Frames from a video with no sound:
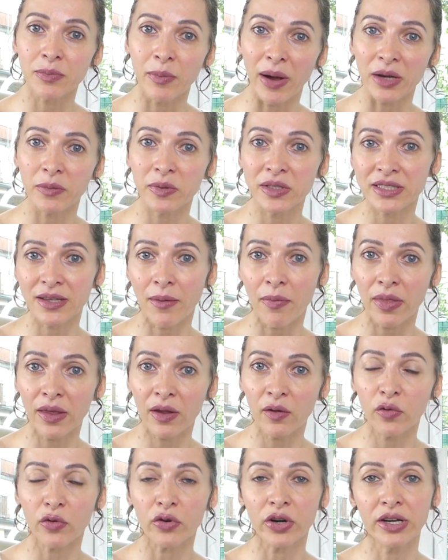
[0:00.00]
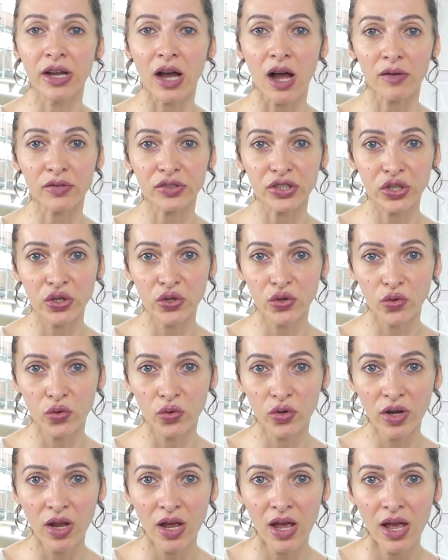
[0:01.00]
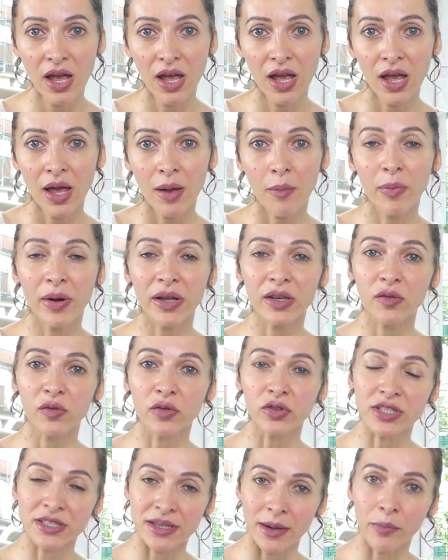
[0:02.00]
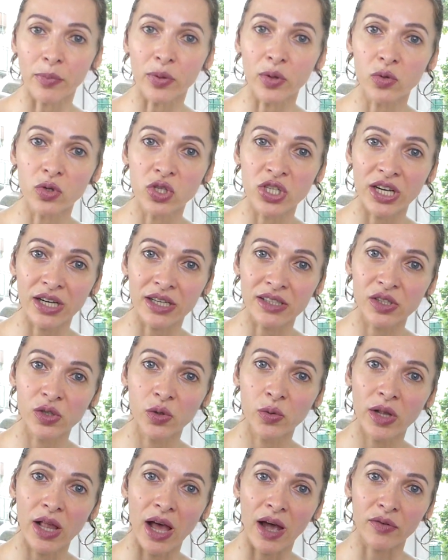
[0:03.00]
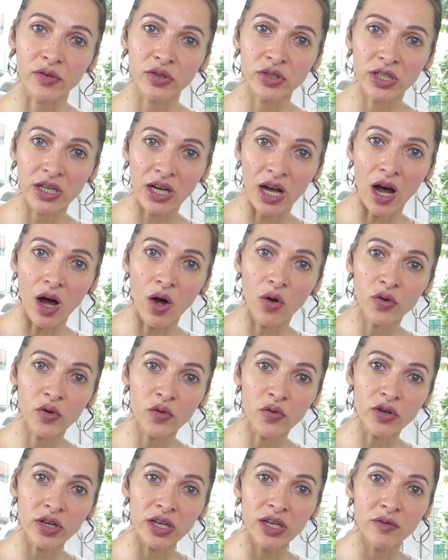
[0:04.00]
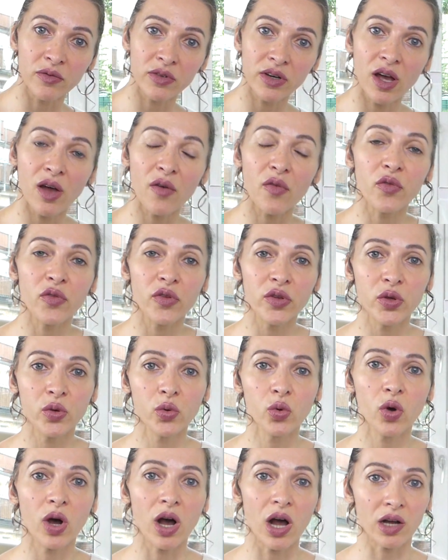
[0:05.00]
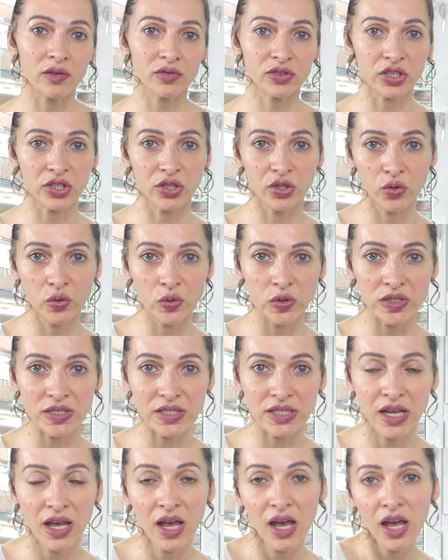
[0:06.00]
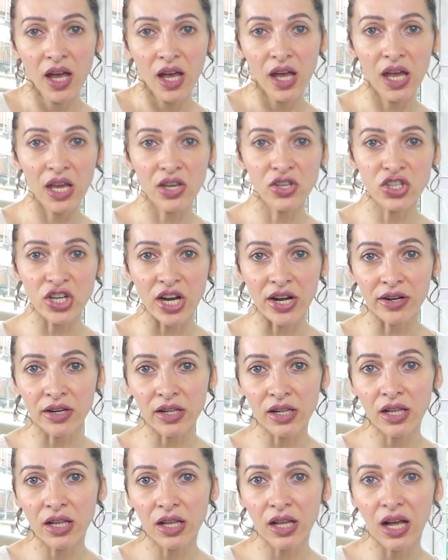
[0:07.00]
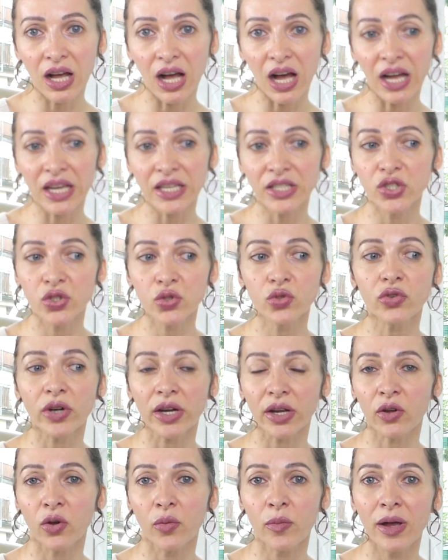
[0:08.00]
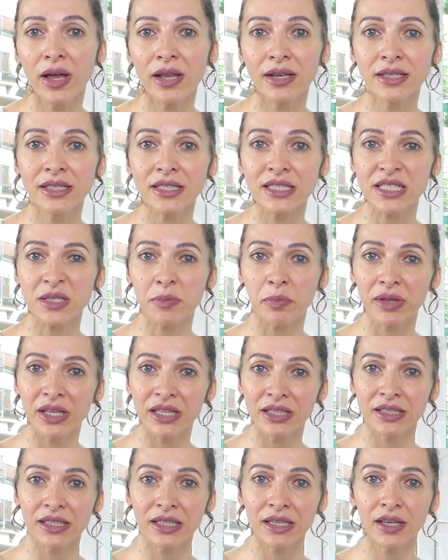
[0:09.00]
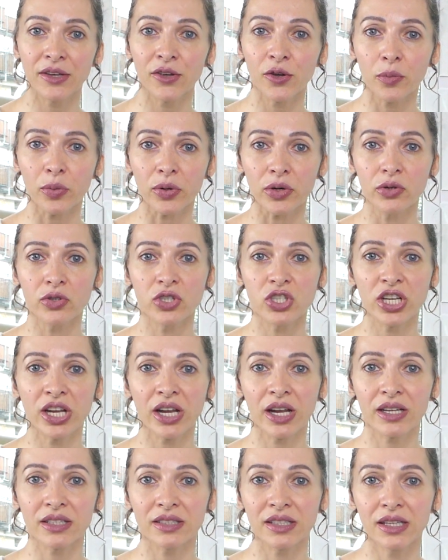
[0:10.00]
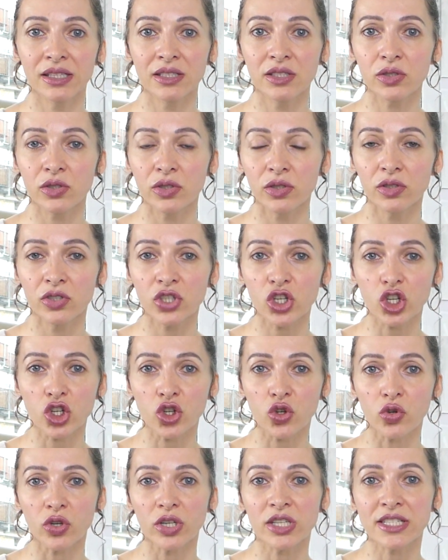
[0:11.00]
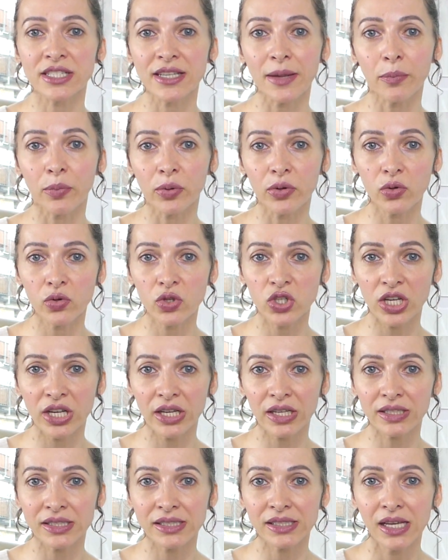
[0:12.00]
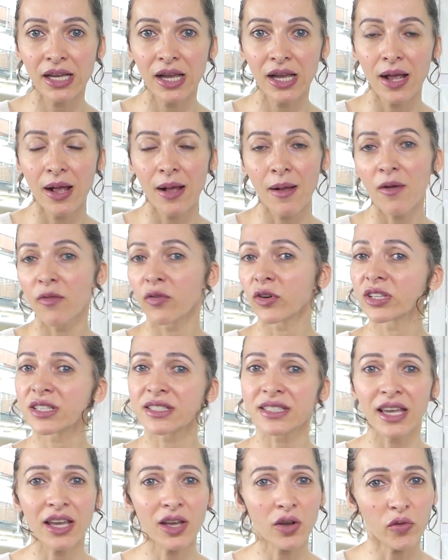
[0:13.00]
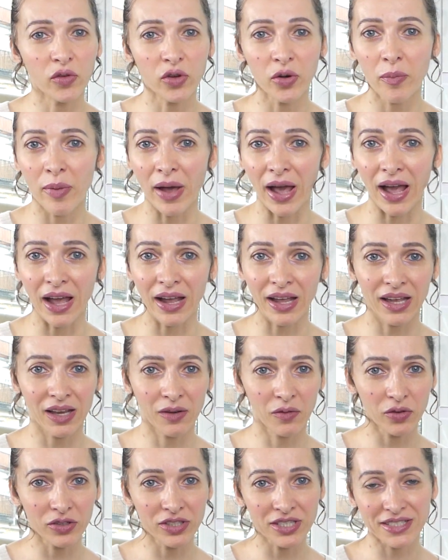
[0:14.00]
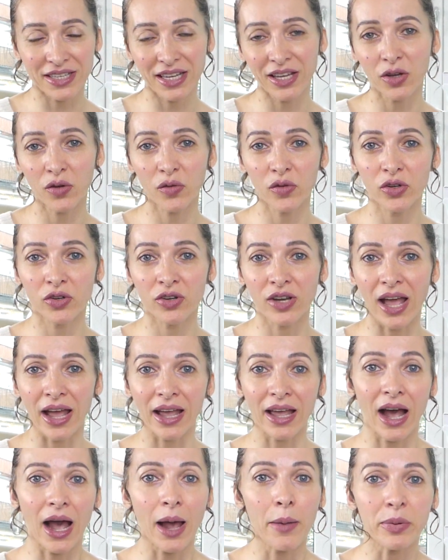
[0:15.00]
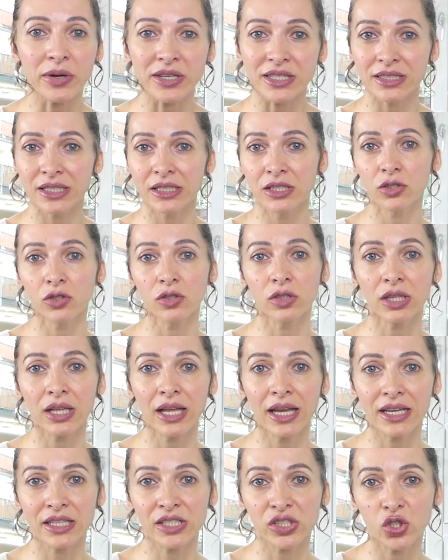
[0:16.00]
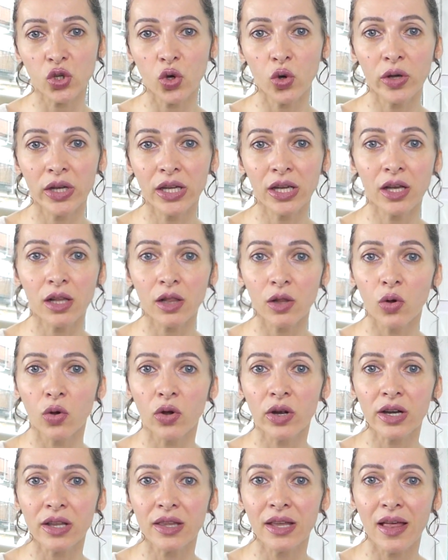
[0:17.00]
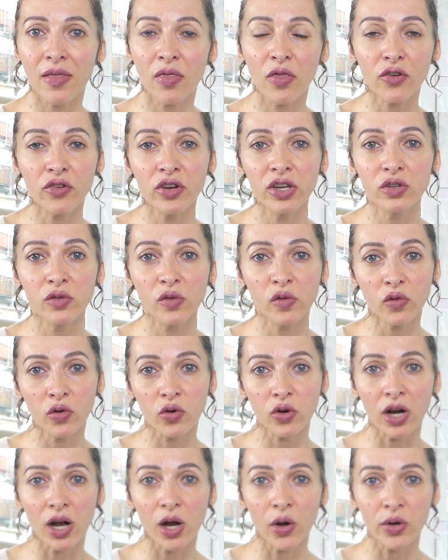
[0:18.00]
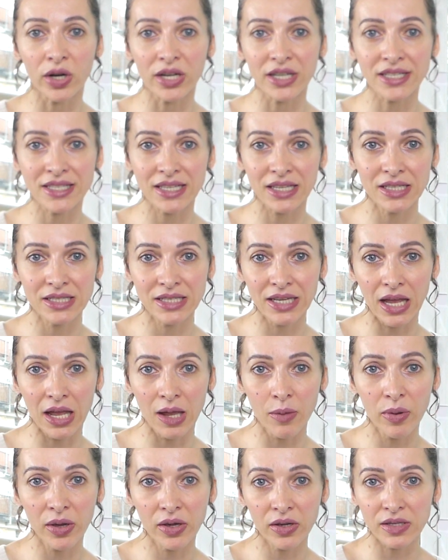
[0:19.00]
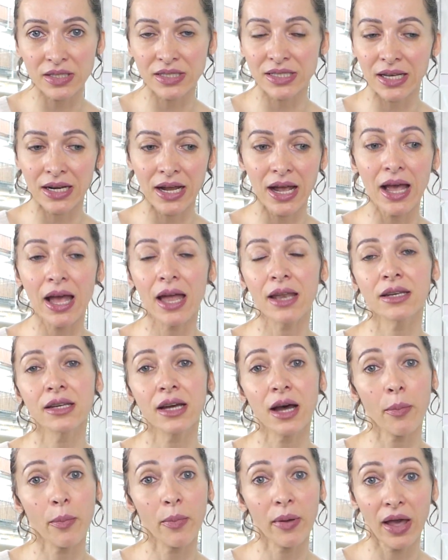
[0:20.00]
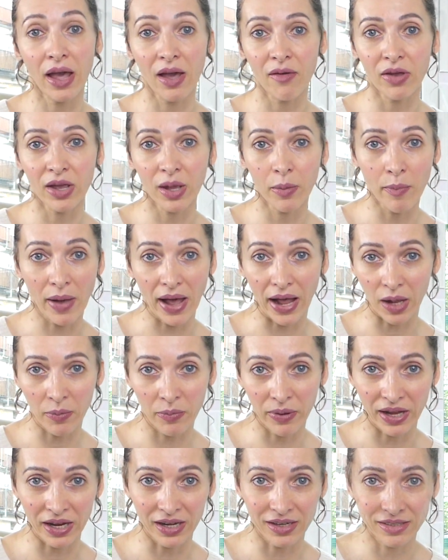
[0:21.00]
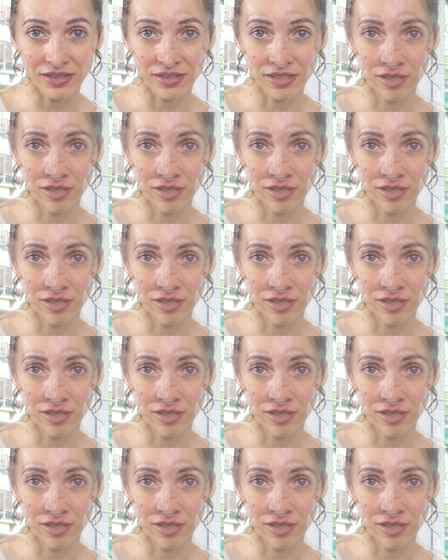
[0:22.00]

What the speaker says: might be something for an afternoon. But for some projects, you will have to account for even a few afternoons. In general, I do recommend splitting your project into short sub-projects for the sake of your back and for the sake of your neck. I personally don't like sewing longer than 3 to 4 hours a day, because then I end up having back pain.